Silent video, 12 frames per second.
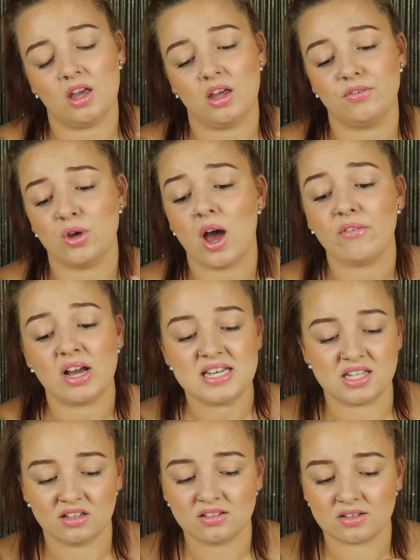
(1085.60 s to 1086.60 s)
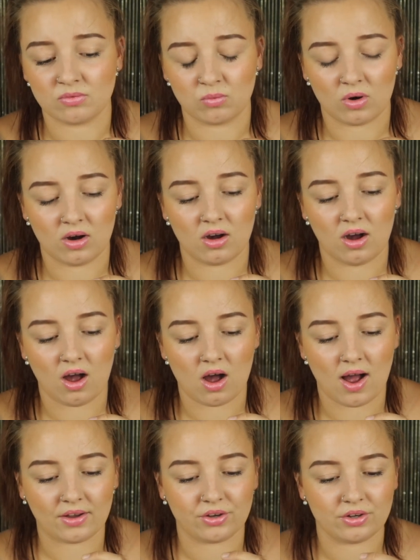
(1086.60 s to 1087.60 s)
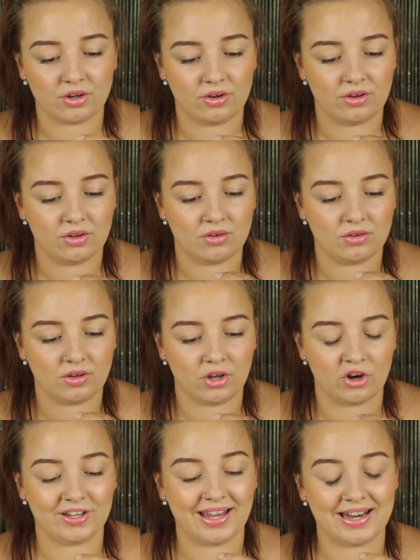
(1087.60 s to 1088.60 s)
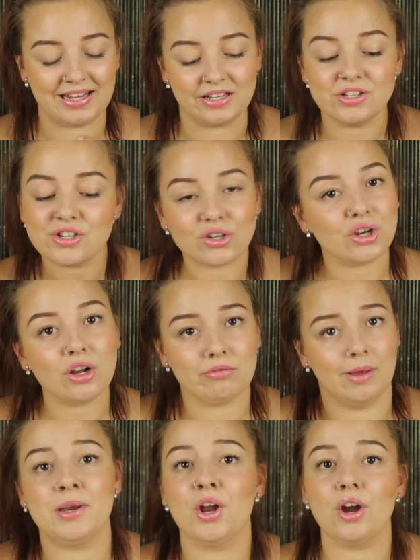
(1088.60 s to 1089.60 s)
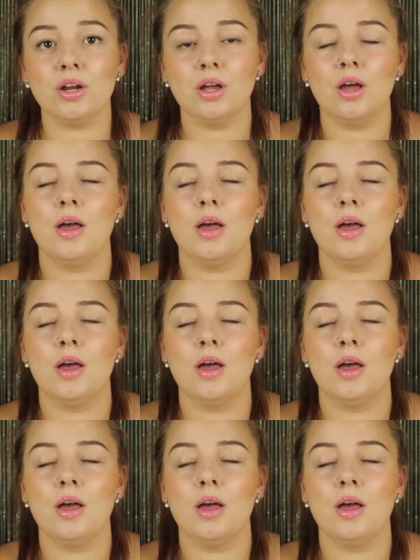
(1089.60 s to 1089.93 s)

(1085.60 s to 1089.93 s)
If you have ideas of what I could, get into, let me know.